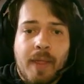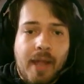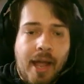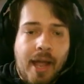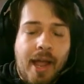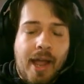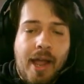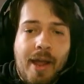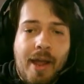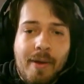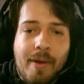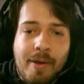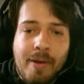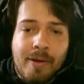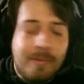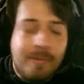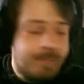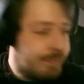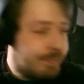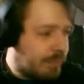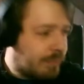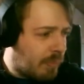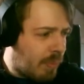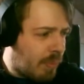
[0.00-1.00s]

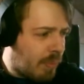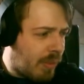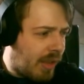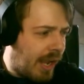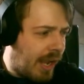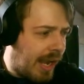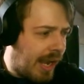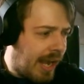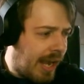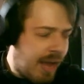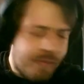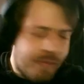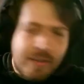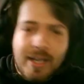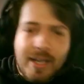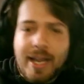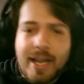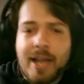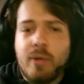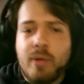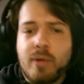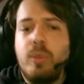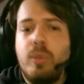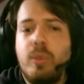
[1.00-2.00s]
And after
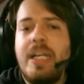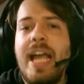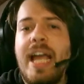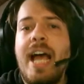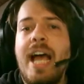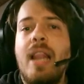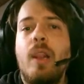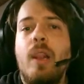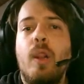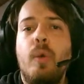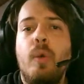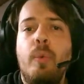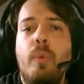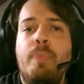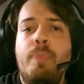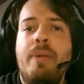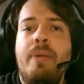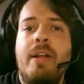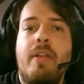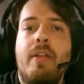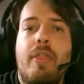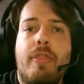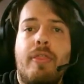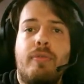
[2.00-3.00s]
that, we are
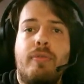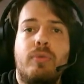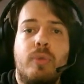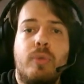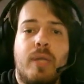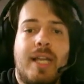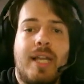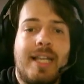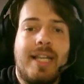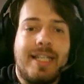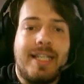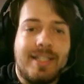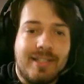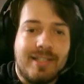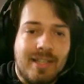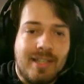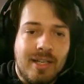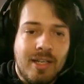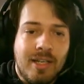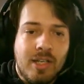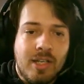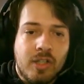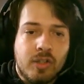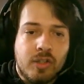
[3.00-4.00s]
looping through the list.
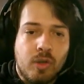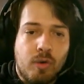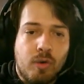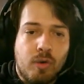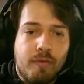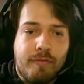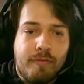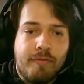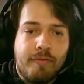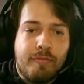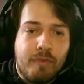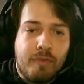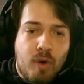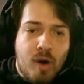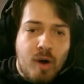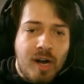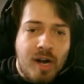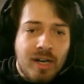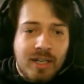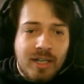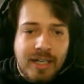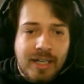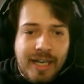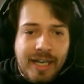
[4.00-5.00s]
So
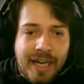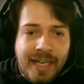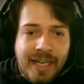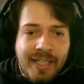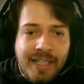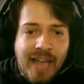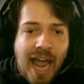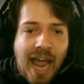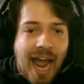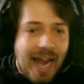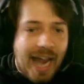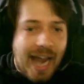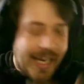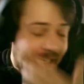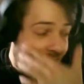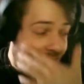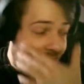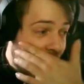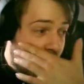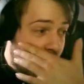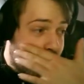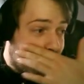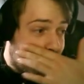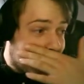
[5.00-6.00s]
for int I
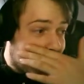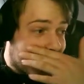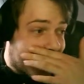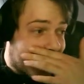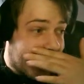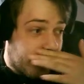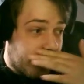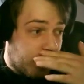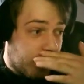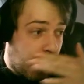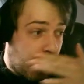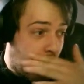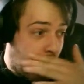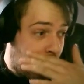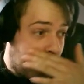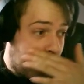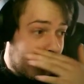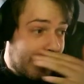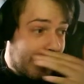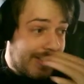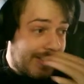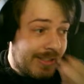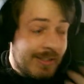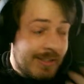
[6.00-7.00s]
equals 0
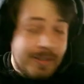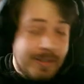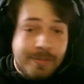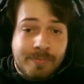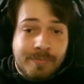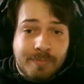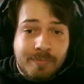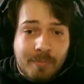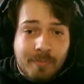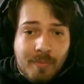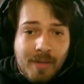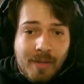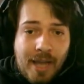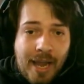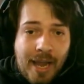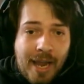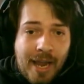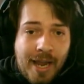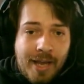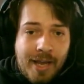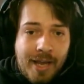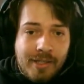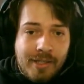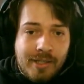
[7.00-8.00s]

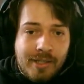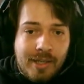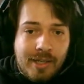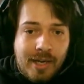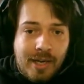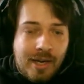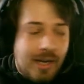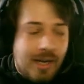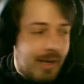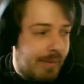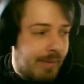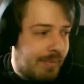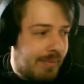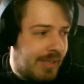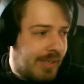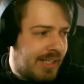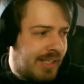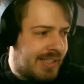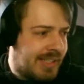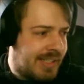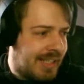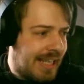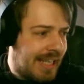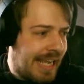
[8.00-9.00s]
and
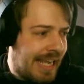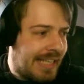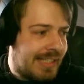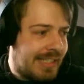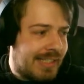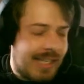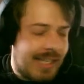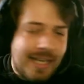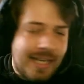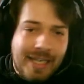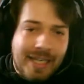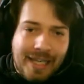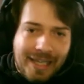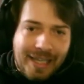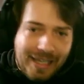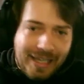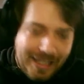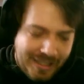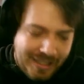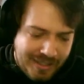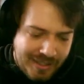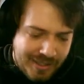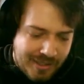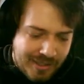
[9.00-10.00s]
is less than
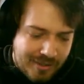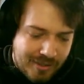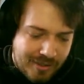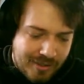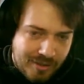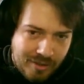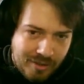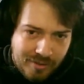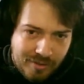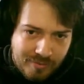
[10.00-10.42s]
list